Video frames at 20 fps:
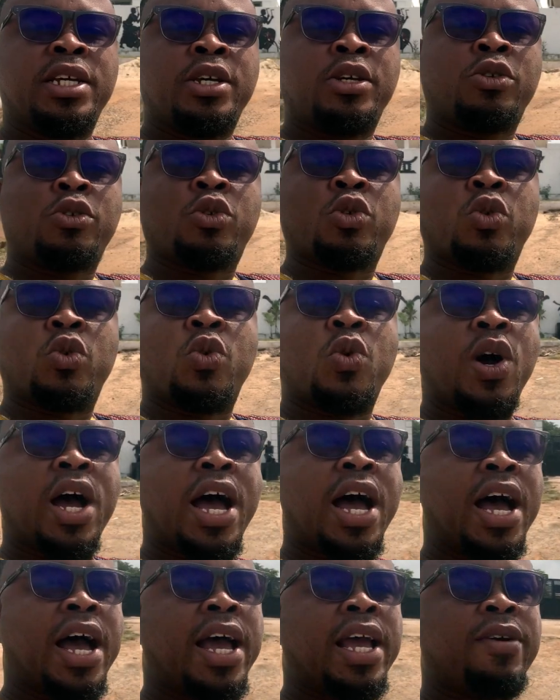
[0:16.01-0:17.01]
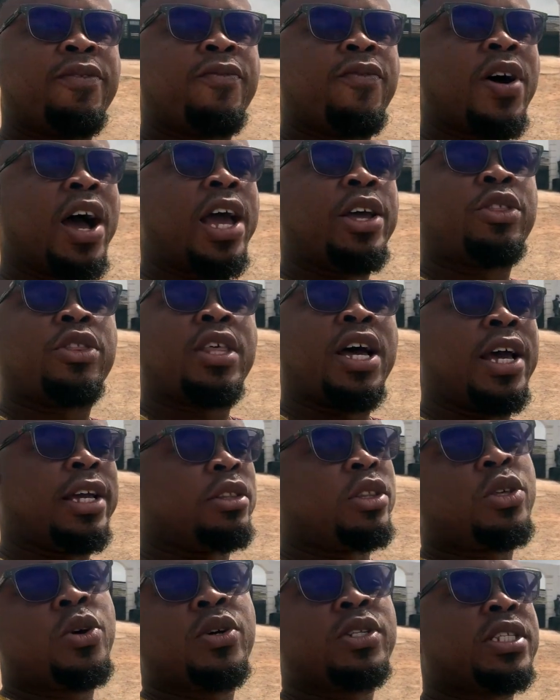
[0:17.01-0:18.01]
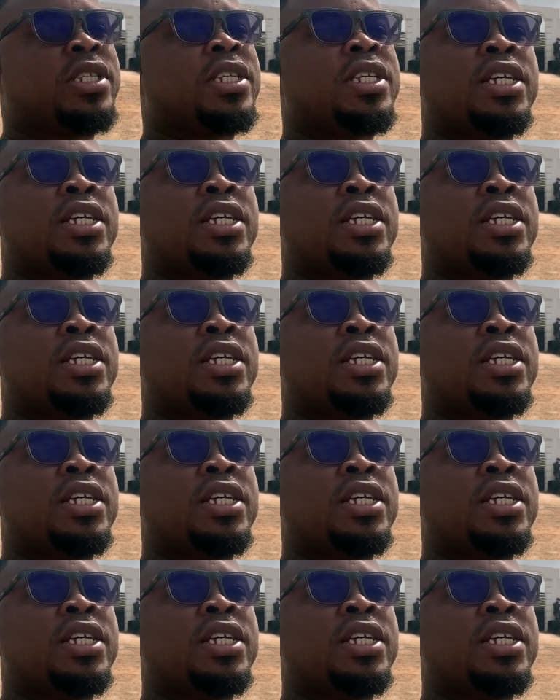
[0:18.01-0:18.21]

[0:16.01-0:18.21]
So I thought